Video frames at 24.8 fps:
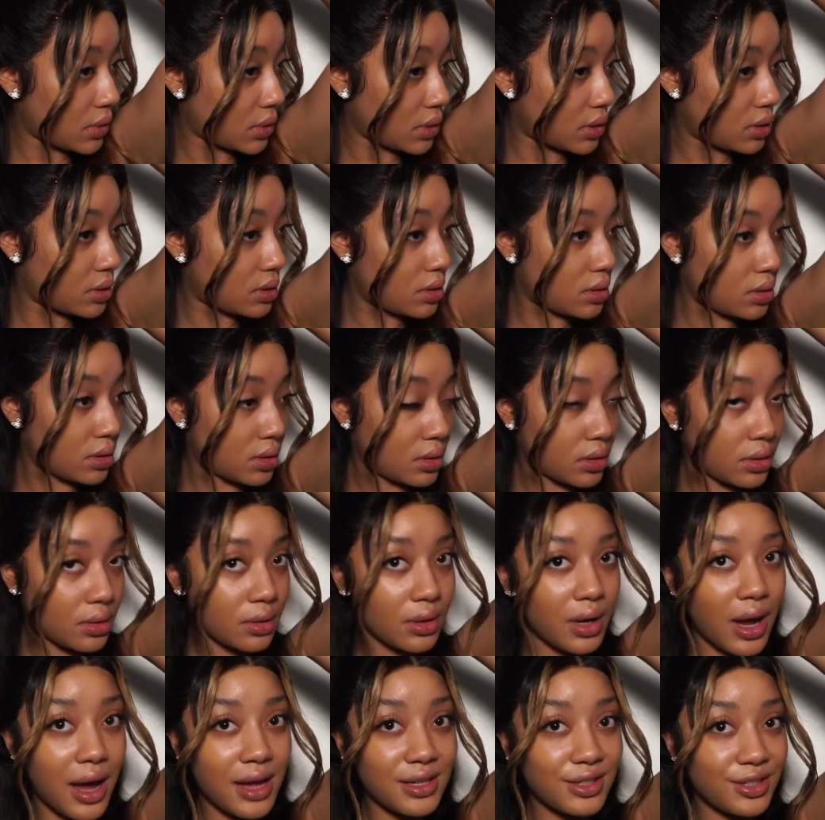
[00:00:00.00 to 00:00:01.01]
So,
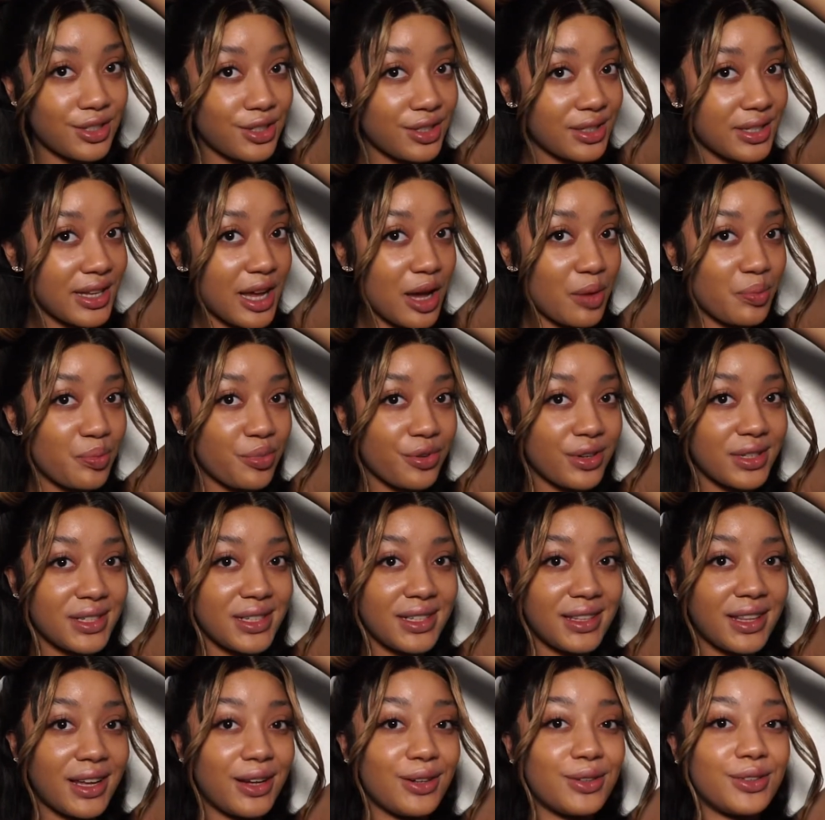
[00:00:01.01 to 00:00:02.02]
guys, do you see how pretty
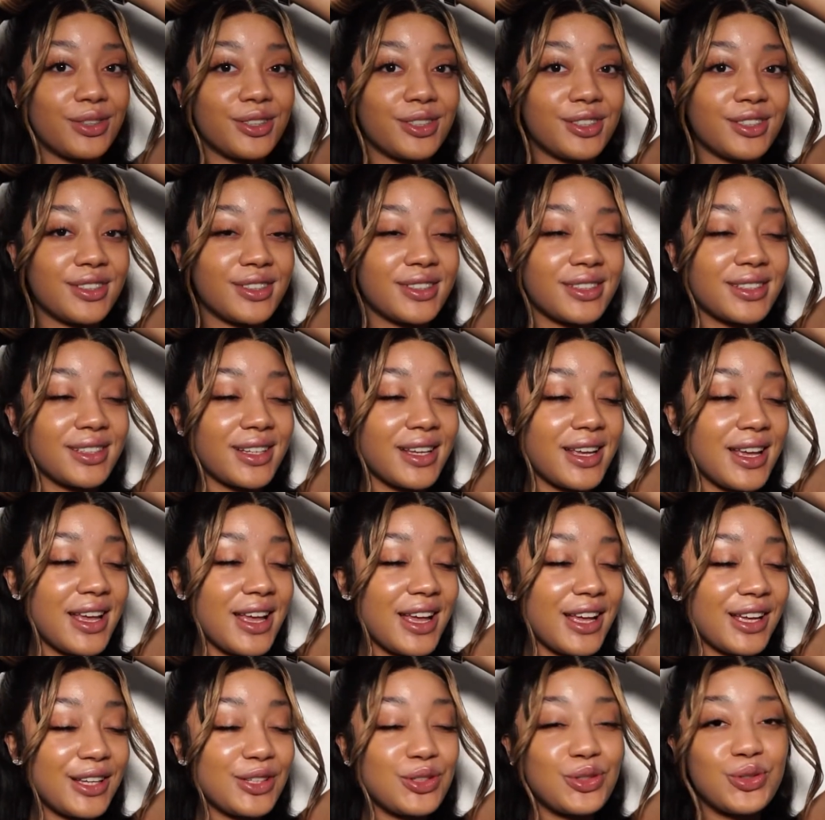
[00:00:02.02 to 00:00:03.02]
that looks?
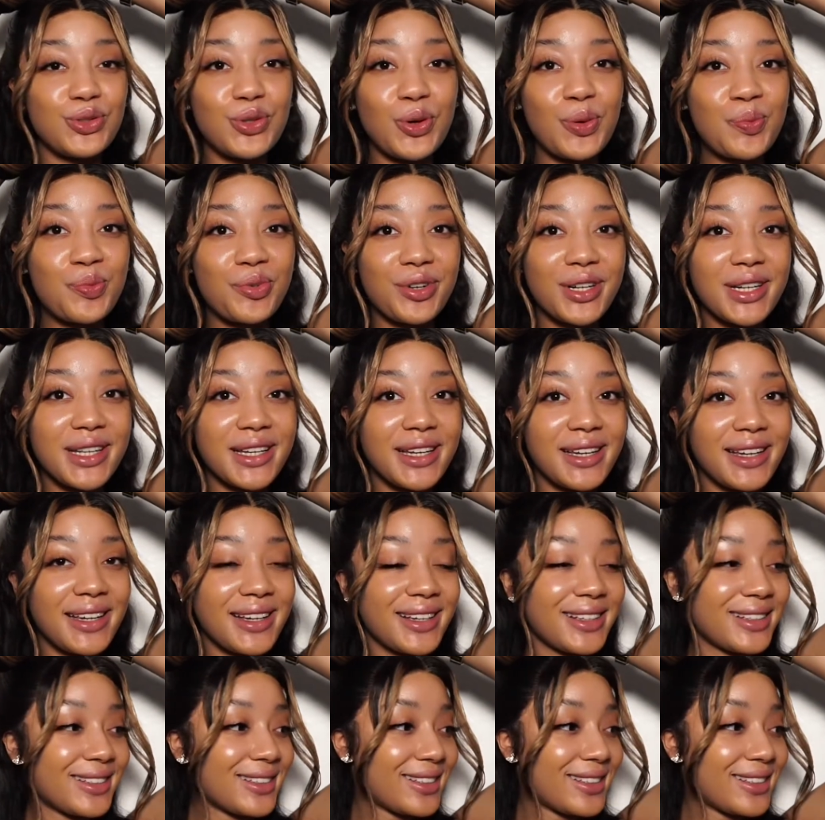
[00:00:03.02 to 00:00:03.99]
So pretty.